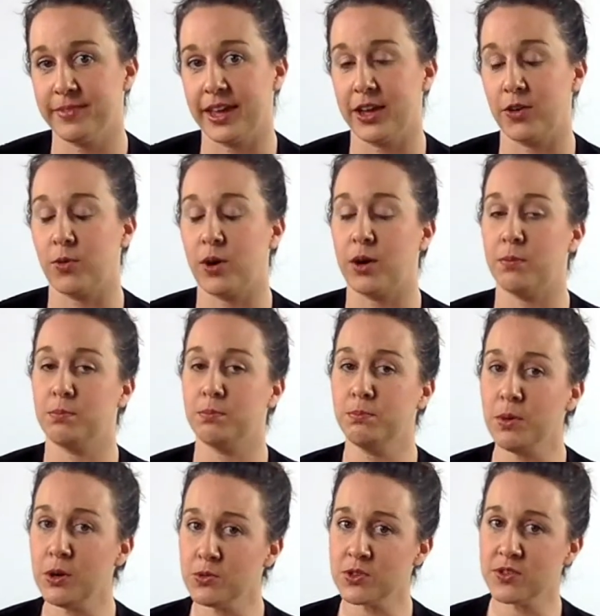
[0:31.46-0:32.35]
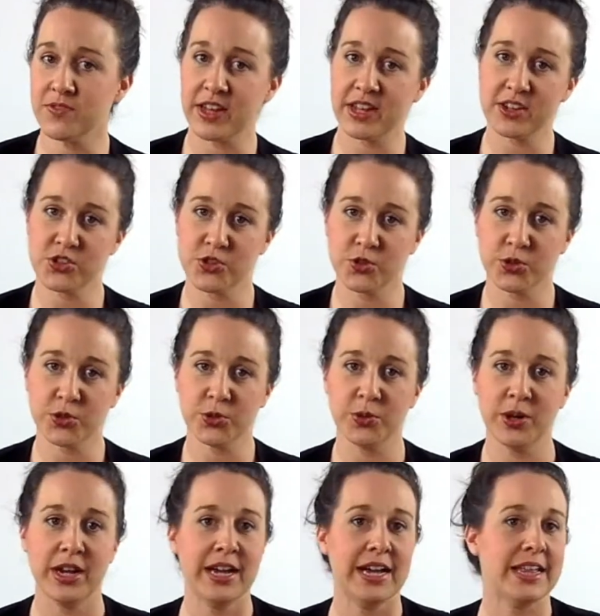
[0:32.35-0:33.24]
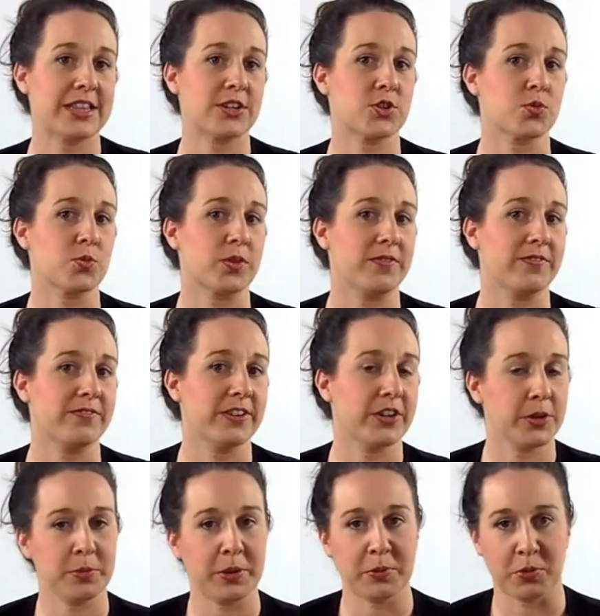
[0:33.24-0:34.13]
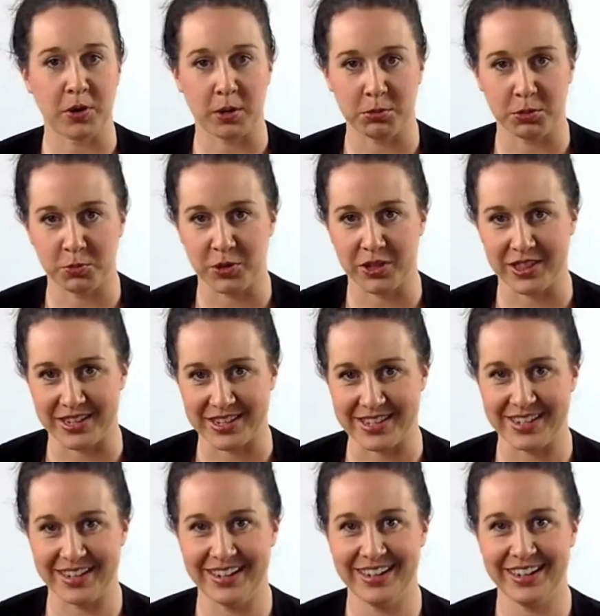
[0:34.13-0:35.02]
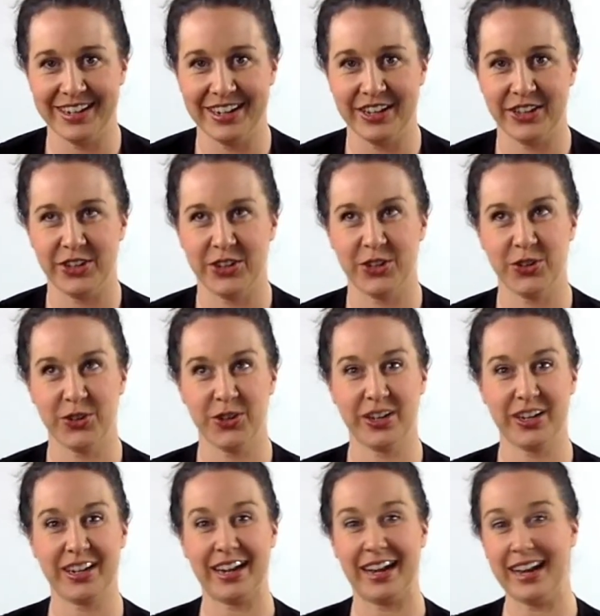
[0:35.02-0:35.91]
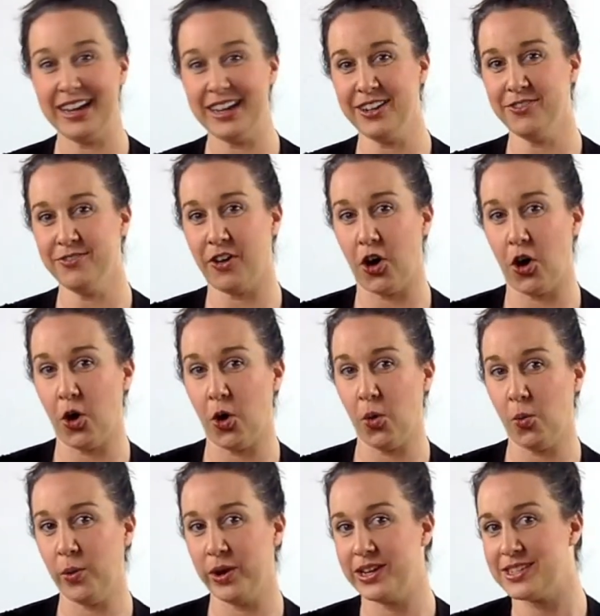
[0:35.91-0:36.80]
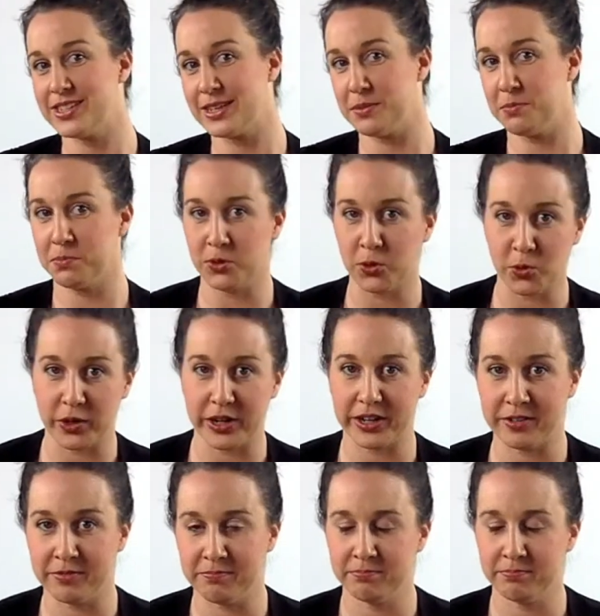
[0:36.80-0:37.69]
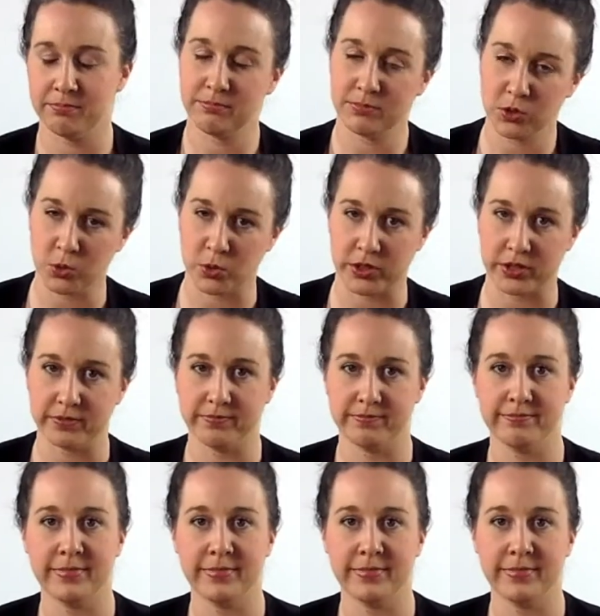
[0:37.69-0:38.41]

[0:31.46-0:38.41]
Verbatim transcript: And while most of that is true, there's one very big problem with this. You're kind of always employed, sort of.